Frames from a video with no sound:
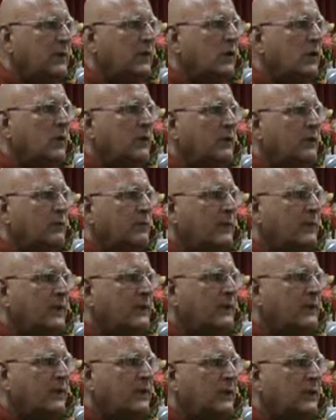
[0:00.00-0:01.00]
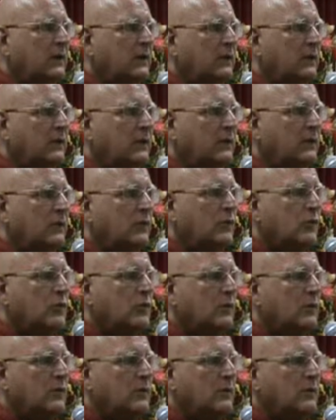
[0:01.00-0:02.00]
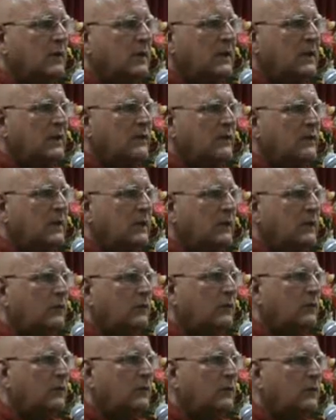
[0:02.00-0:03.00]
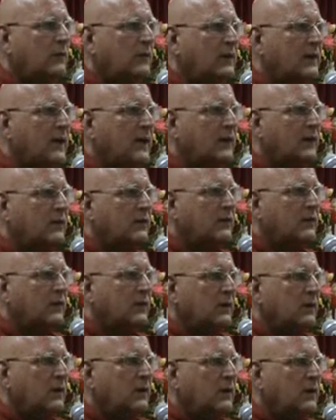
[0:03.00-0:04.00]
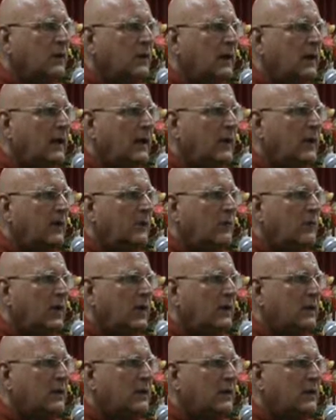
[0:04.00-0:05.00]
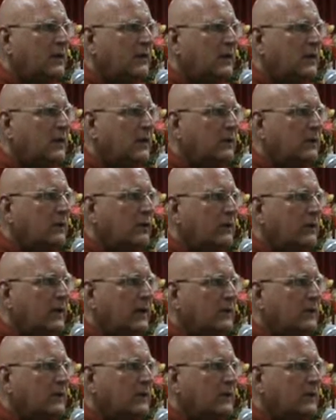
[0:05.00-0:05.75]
because basically good deeds lead to good states, and bad deeds lead